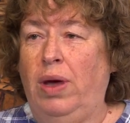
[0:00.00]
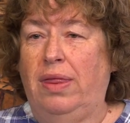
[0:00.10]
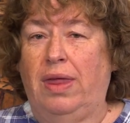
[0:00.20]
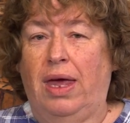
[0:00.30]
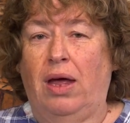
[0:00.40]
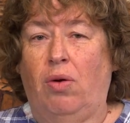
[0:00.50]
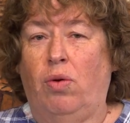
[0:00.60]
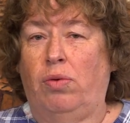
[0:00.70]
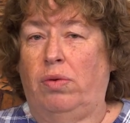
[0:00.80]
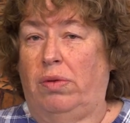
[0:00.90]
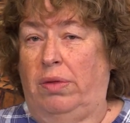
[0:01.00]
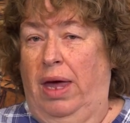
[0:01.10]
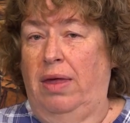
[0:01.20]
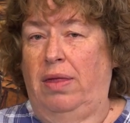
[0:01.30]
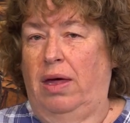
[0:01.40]
We there or
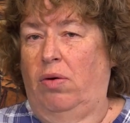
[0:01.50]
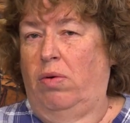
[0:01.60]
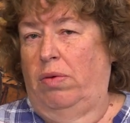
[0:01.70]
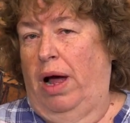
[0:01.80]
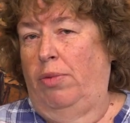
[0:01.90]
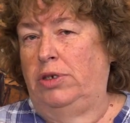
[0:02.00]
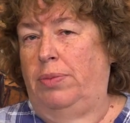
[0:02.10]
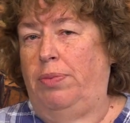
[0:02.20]
they there or I'm also